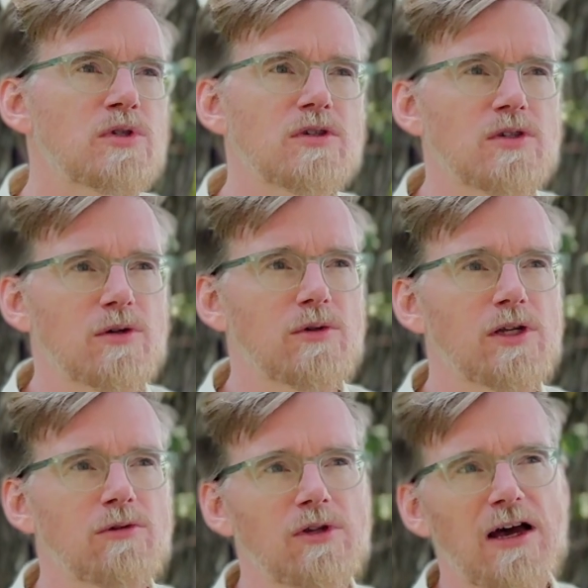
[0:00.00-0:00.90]
so, you
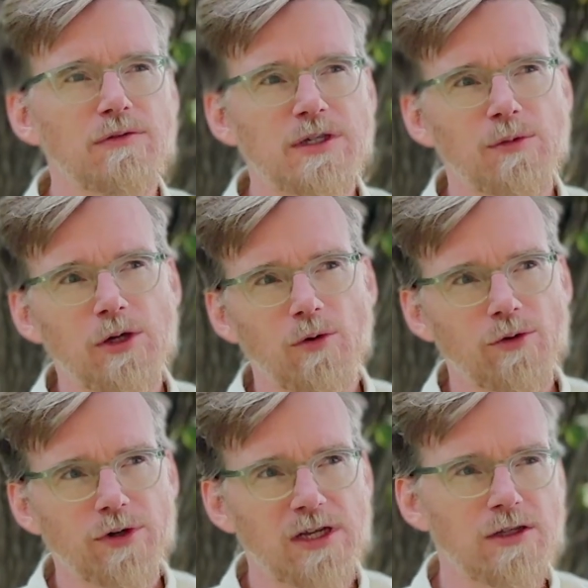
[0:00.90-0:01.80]
know, you'd have some of the
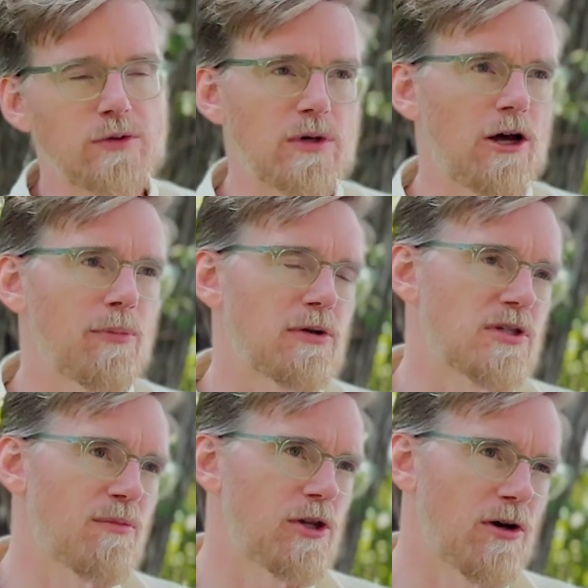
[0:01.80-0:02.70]
older kids would help out
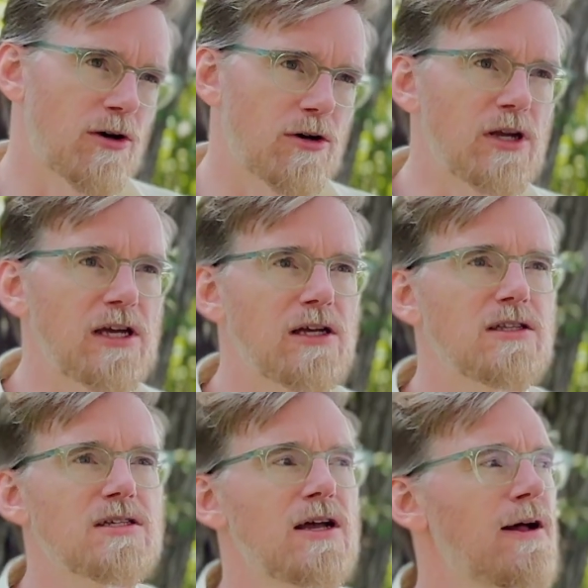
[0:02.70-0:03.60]
some of the younger
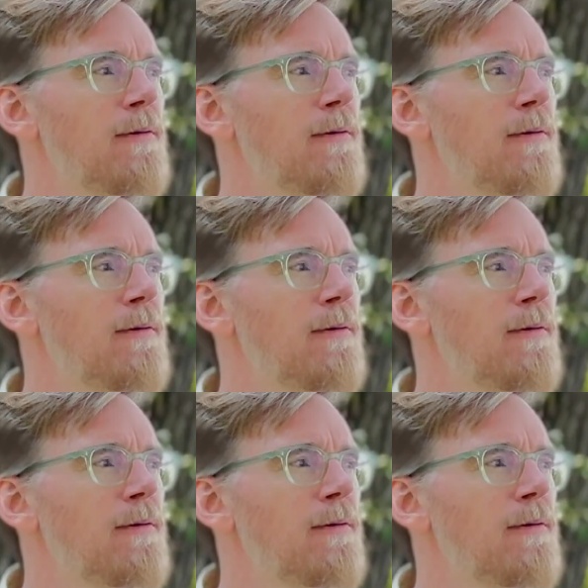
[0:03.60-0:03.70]
kids.